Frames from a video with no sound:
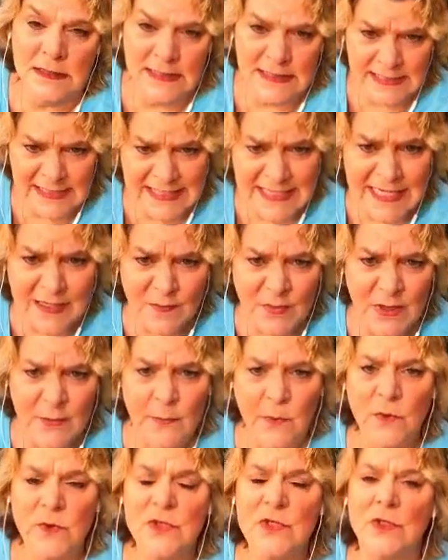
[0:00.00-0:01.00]
send
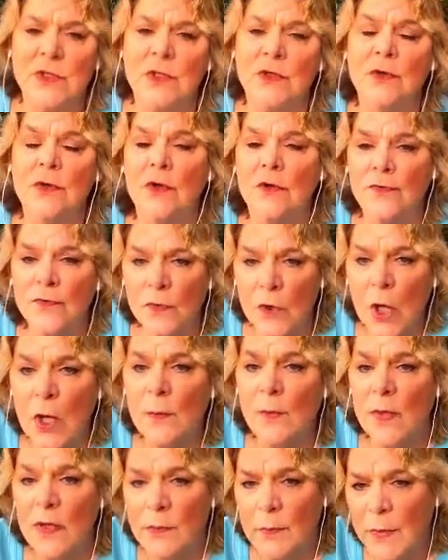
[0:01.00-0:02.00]
people to
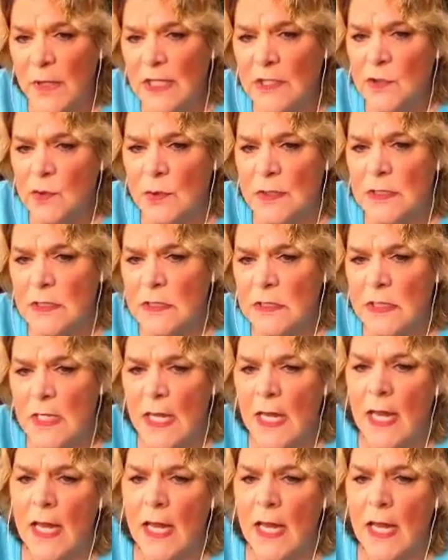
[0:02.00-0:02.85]
from Pinterest.